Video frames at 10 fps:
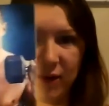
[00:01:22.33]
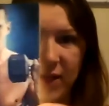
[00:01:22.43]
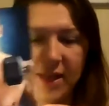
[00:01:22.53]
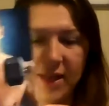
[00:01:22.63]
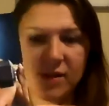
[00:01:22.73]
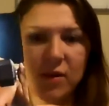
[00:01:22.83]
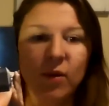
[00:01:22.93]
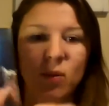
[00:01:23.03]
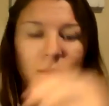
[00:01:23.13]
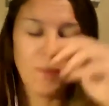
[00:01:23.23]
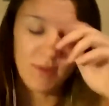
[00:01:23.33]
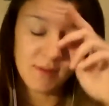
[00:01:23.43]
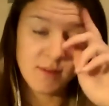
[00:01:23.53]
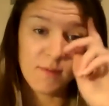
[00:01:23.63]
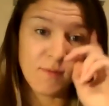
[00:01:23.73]
Okay, so this
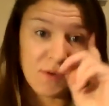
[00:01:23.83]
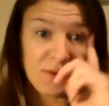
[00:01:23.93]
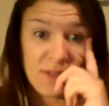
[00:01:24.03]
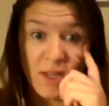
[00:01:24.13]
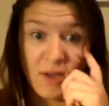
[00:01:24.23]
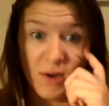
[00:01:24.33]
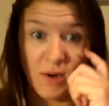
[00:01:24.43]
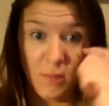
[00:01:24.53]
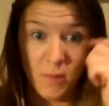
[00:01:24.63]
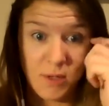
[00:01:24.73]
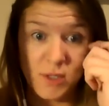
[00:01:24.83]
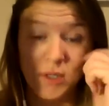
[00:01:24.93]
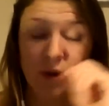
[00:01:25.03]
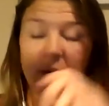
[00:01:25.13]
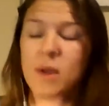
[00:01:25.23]
is the first thing you're going to want
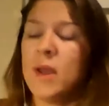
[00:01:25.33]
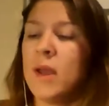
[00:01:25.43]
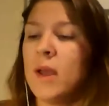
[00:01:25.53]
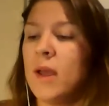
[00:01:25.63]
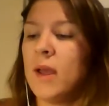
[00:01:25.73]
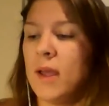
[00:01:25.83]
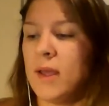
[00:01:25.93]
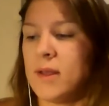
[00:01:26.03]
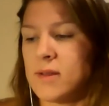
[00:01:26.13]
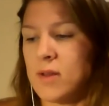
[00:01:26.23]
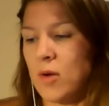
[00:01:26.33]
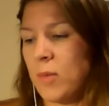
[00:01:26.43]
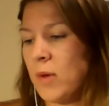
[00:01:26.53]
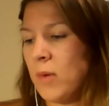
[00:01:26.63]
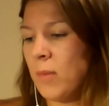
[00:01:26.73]
to do is
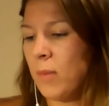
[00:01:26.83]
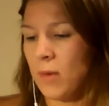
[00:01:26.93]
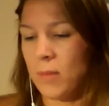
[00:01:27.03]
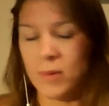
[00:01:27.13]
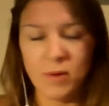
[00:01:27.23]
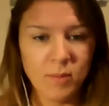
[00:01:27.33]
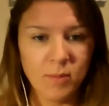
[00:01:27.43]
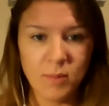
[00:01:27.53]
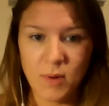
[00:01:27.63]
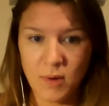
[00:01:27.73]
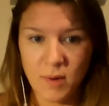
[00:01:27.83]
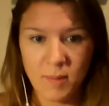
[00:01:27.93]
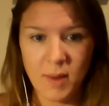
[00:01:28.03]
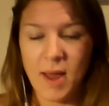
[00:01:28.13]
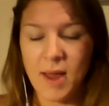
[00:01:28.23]
open your
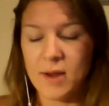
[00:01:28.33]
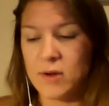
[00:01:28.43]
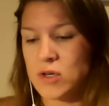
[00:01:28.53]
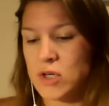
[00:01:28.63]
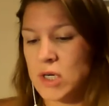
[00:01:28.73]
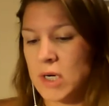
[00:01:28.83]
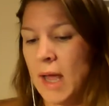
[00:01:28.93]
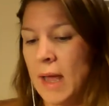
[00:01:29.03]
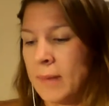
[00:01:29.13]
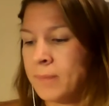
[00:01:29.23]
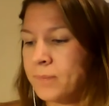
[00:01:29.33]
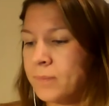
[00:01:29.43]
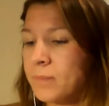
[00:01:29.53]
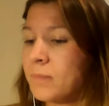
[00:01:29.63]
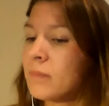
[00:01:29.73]
program guide, nutrition guide,
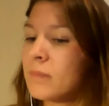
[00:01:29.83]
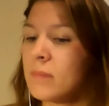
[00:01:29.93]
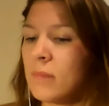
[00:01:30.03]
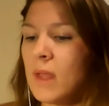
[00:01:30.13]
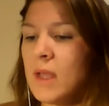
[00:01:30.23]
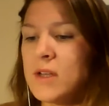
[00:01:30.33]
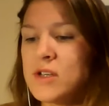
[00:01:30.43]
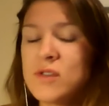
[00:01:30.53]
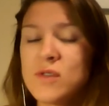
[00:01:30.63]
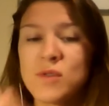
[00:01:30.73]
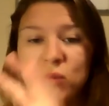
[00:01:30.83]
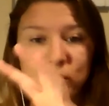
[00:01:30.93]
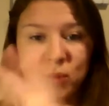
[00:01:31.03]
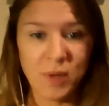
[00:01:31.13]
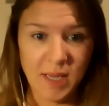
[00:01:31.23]
and just
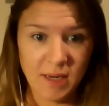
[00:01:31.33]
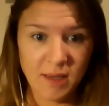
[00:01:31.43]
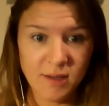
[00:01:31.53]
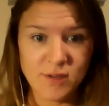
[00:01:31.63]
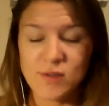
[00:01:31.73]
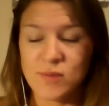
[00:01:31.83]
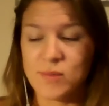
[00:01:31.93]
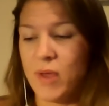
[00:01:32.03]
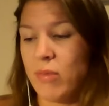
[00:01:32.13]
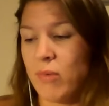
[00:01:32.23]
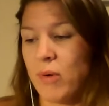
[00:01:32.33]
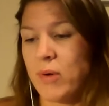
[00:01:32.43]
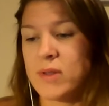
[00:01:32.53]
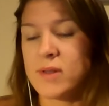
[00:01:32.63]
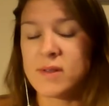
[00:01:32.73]
read through,
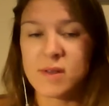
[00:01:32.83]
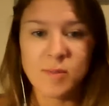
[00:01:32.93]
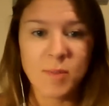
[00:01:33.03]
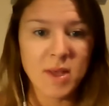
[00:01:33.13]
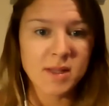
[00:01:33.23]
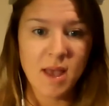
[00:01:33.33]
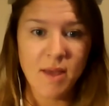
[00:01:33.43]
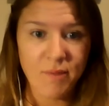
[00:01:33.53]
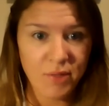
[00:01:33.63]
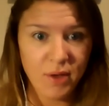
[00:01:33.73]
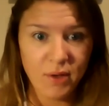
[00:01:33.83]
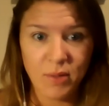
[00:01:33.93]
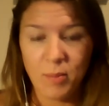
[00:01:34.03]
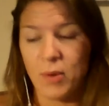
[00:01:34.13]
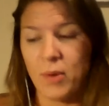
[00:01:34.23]
because this explains everything of
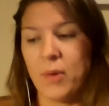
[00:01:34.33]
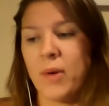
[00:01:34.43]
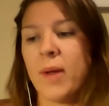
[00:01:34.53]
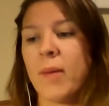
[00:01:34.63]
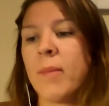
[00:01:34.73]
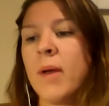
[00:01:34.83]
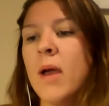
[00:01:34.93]
the program.